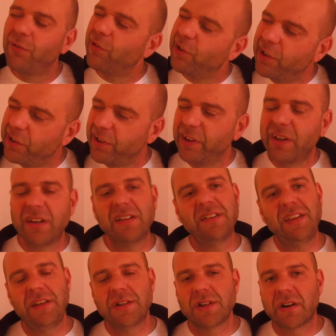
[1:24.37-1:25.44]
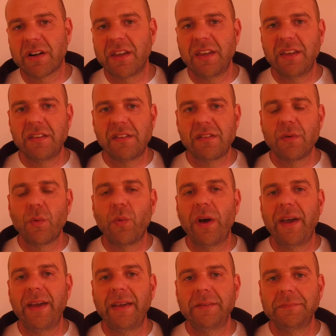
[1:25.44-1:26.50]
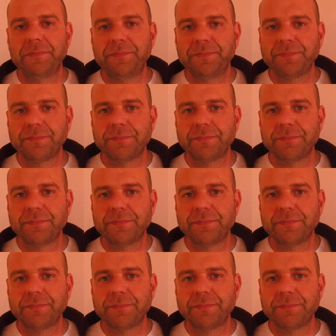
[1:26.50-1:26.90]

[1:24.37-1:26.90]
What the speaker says: really going to teach our kids the way.